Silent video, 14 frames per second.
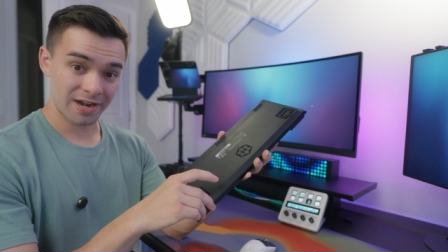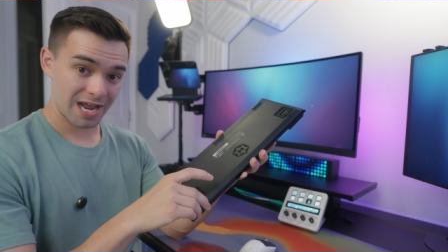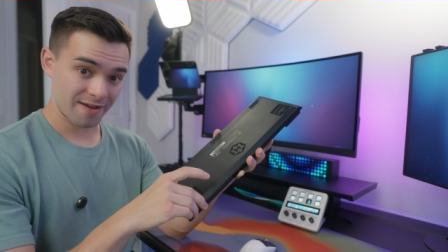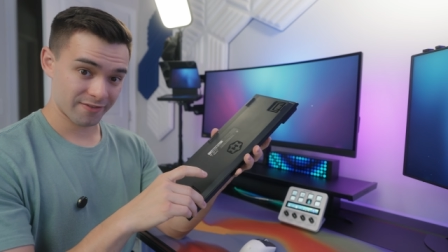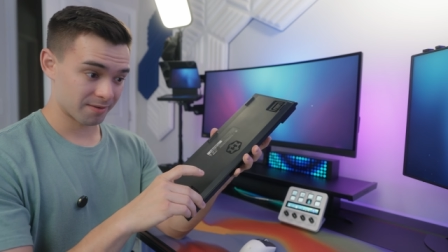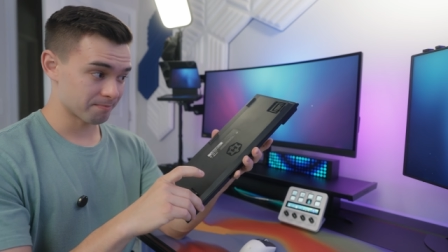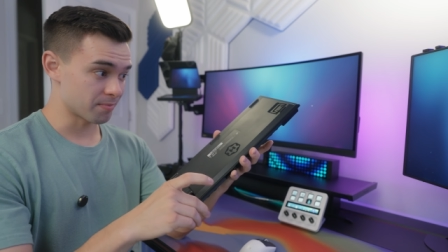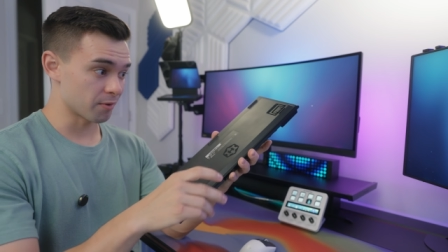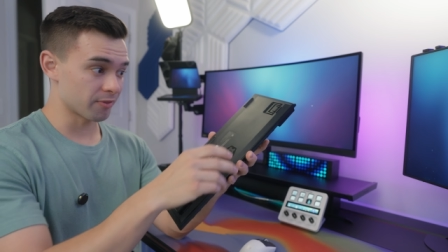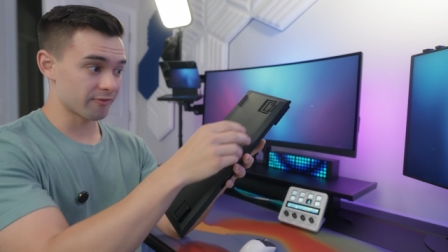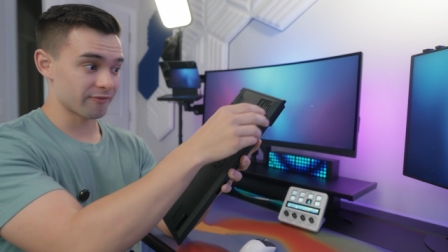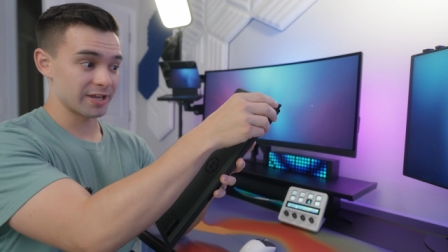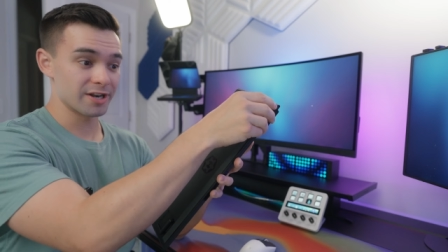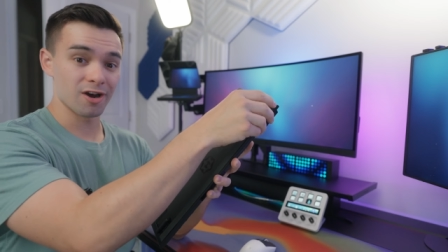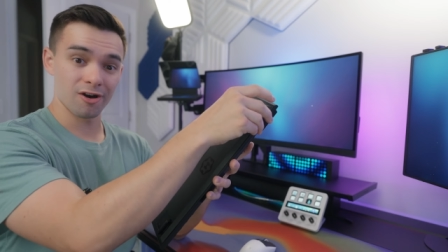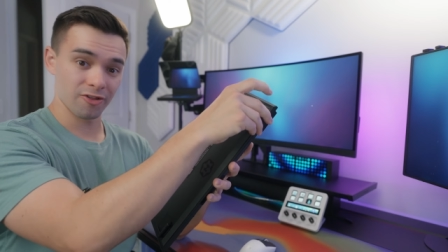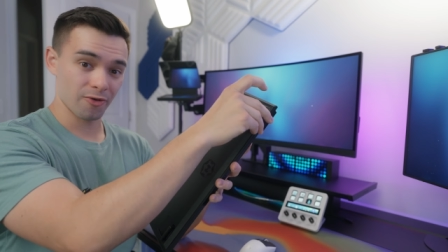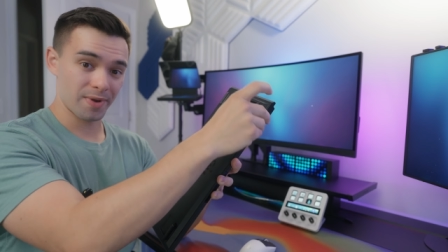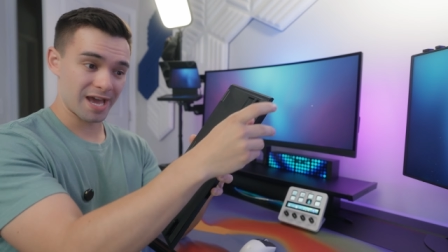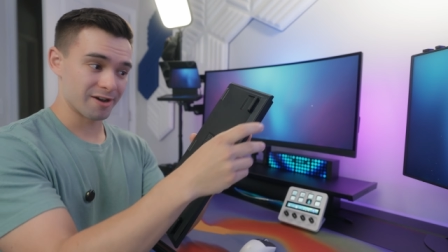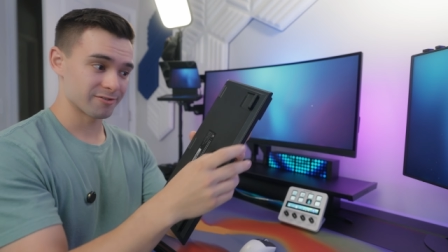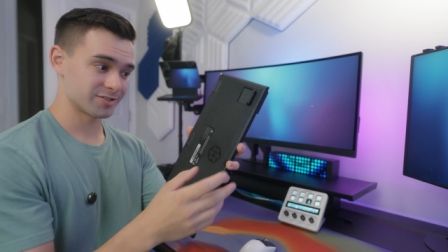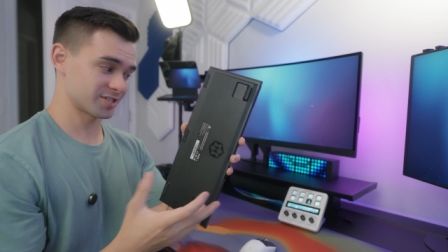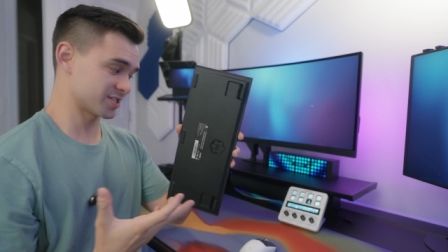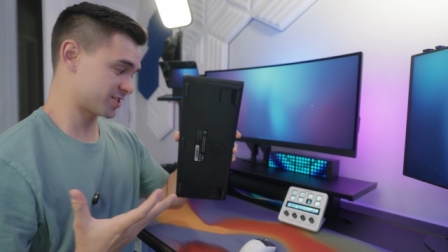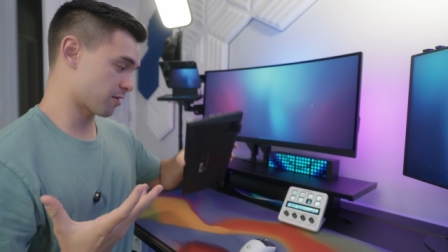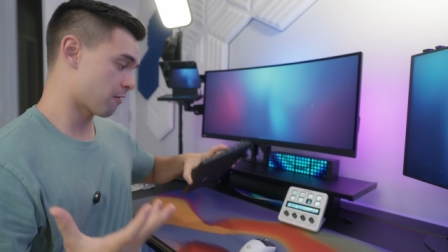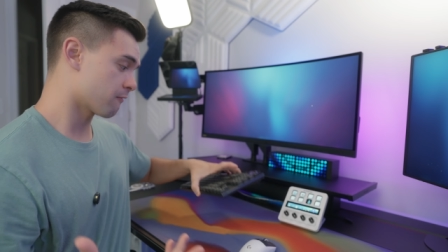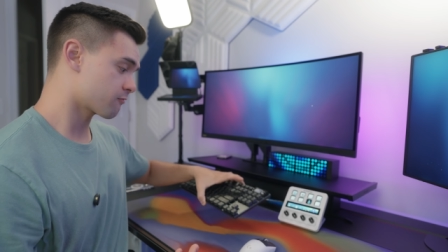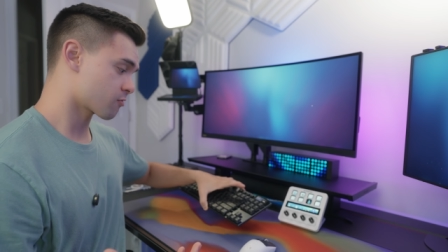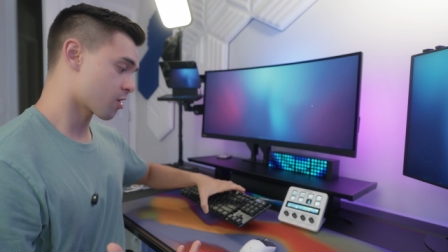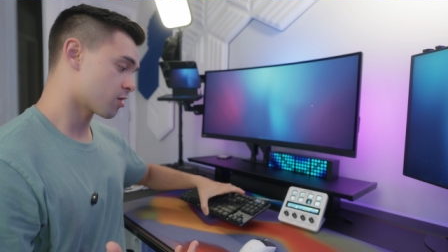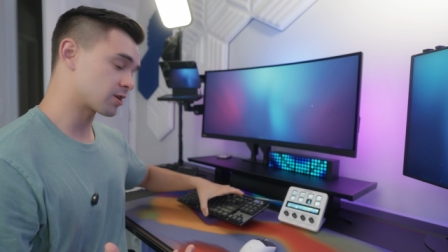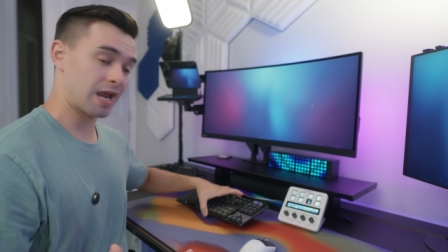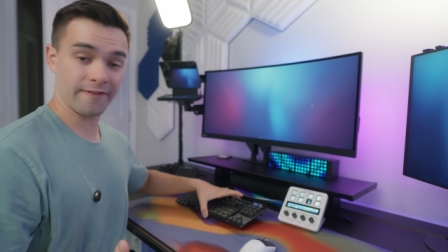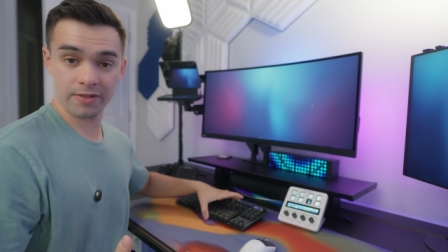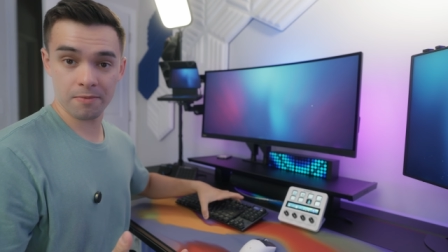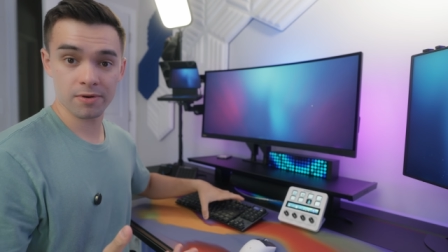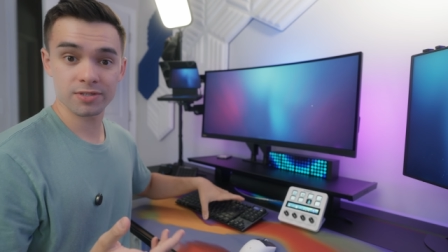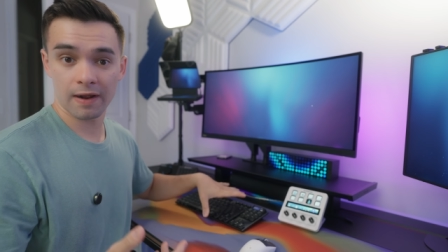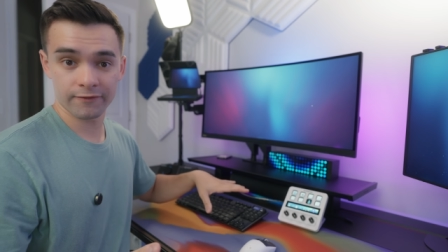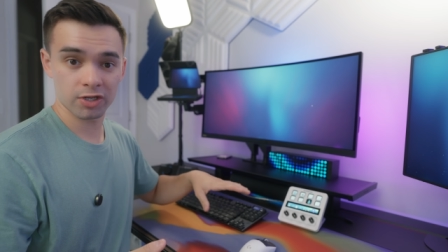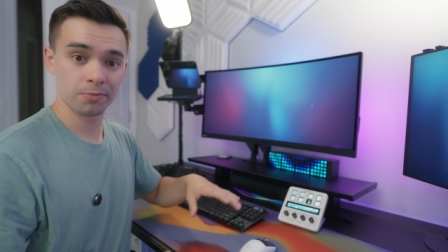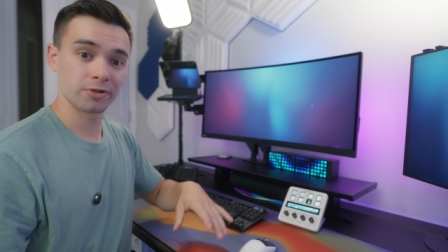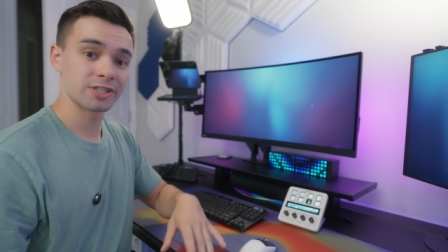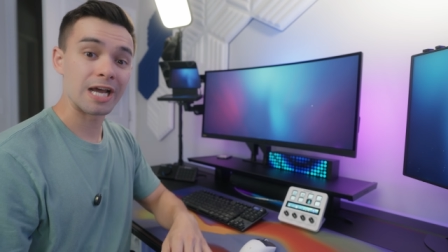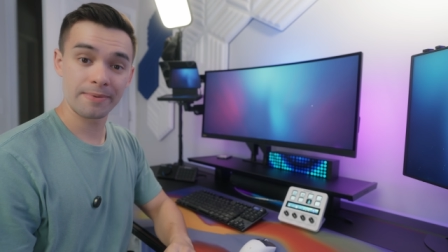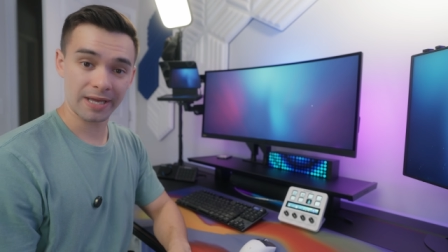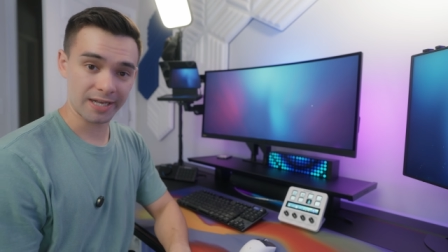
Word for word: that having both feet all the way out just overall gave the most comfortable typing